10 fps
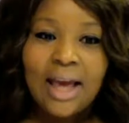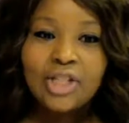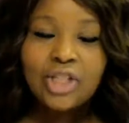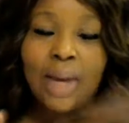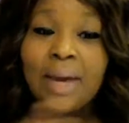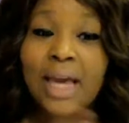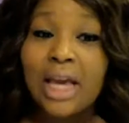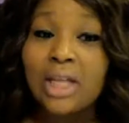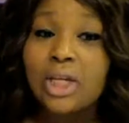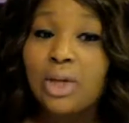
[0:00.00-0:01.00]
She began
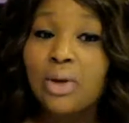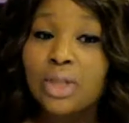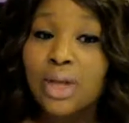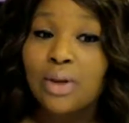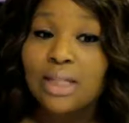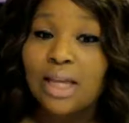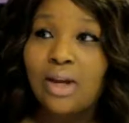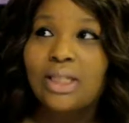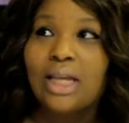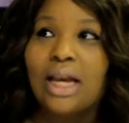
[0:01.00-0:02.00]
to use those
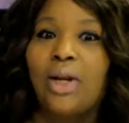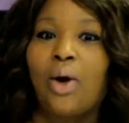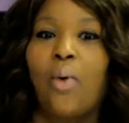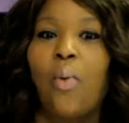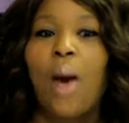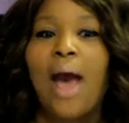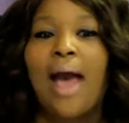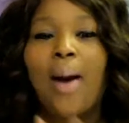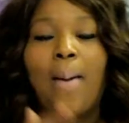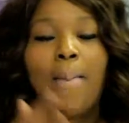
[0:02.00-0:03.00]
skills in
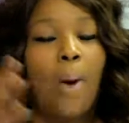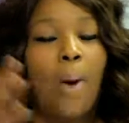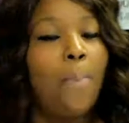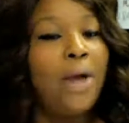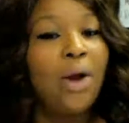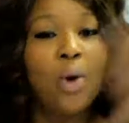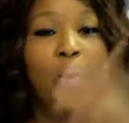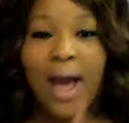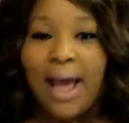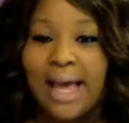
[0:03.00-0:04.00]
a bigger
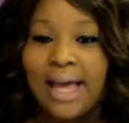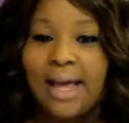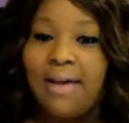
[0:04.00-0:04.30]
way